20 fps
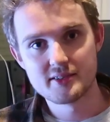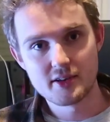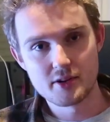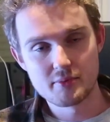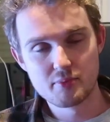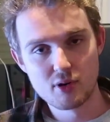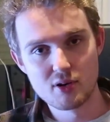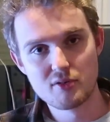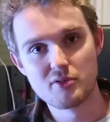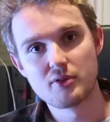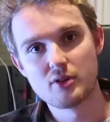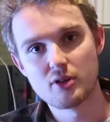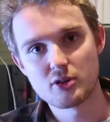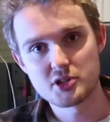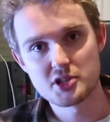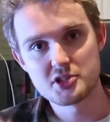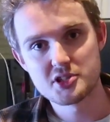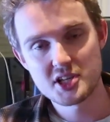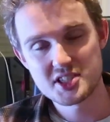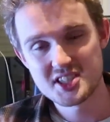They're both
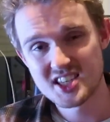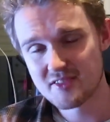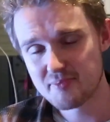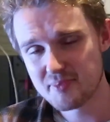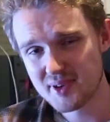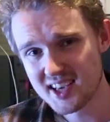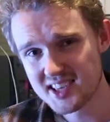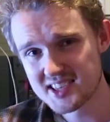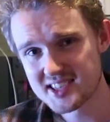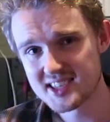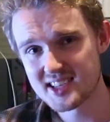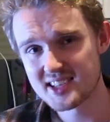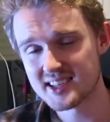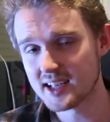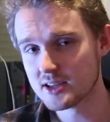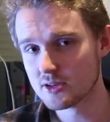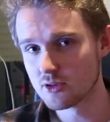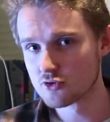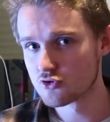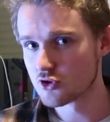locked at 60 FPS,
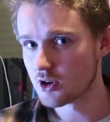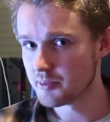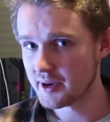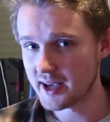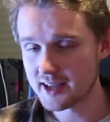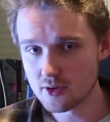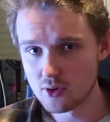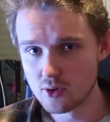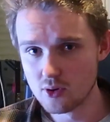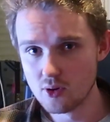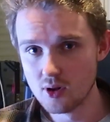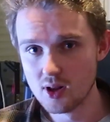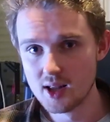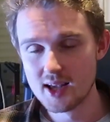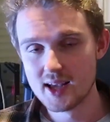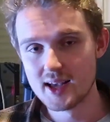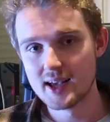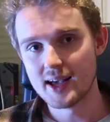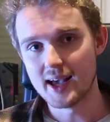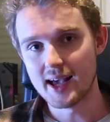they don't drop at all,
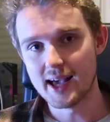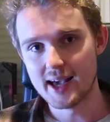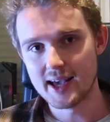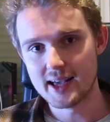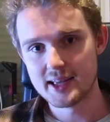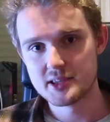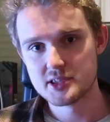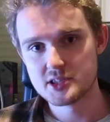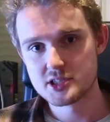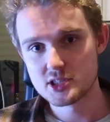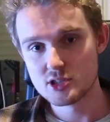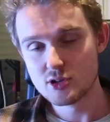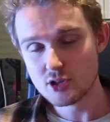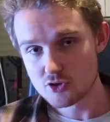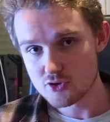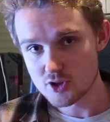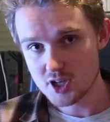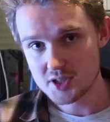and you can